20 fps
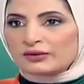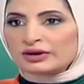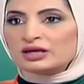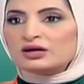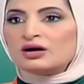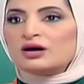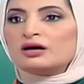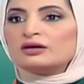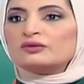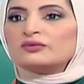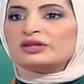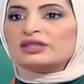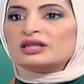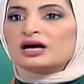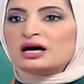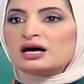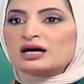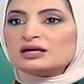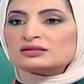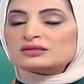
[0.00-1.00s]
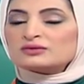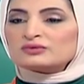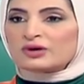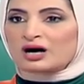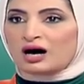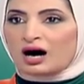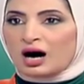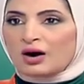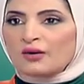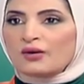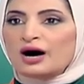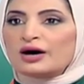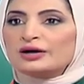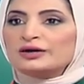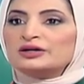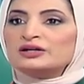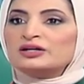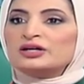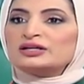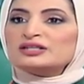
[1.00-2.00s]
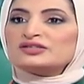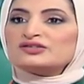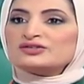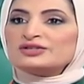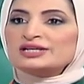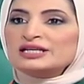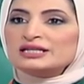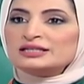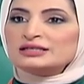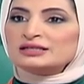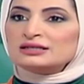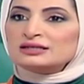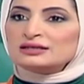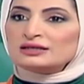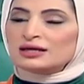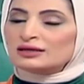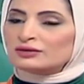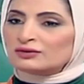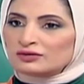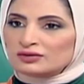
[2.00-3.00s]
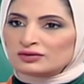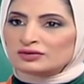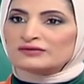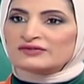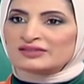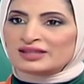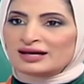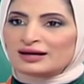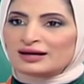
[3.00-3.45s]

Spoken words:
on with us, how are you going to treat it, and all of that.